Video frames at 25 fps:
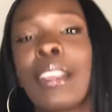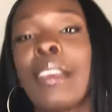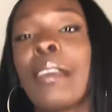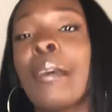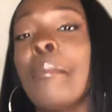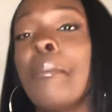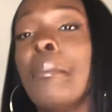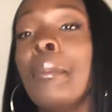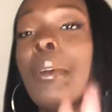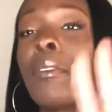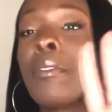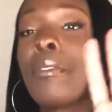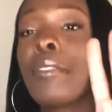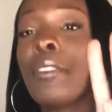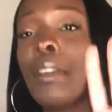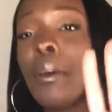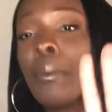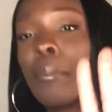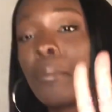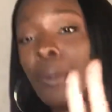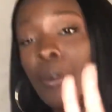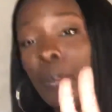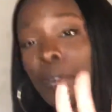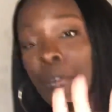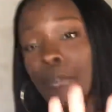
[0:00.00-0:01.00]
Myth
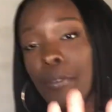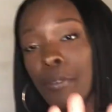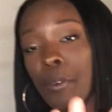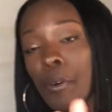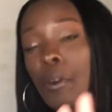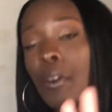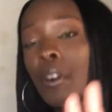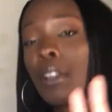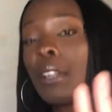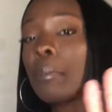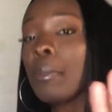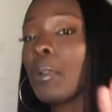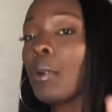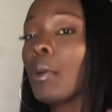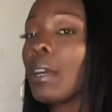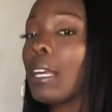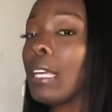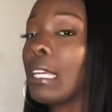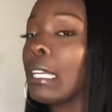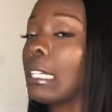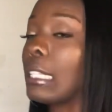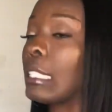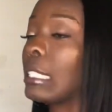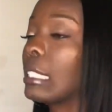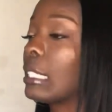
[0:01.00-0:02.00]
number four. Let me go ahead and
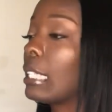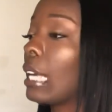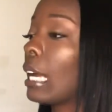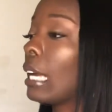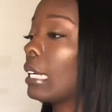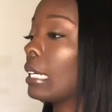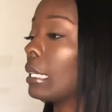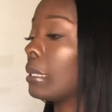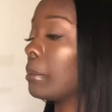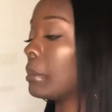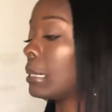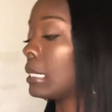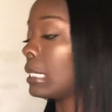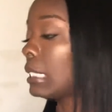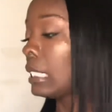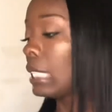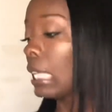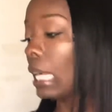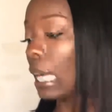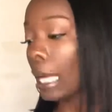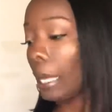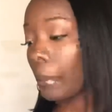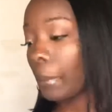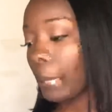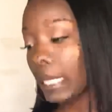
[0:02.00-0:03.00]
get this goddamn
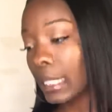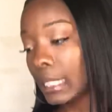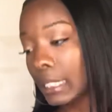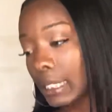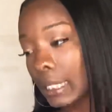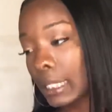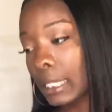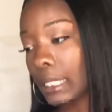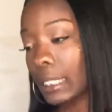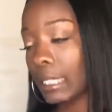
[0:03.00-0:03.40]
tablet.